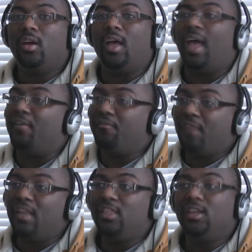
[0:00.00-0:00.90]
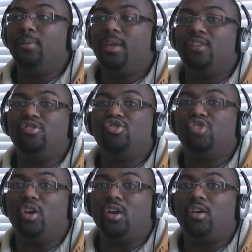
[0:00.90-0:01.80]
I had faith in him against
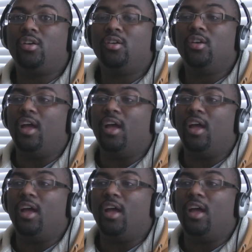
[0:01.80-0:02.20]
Chuck.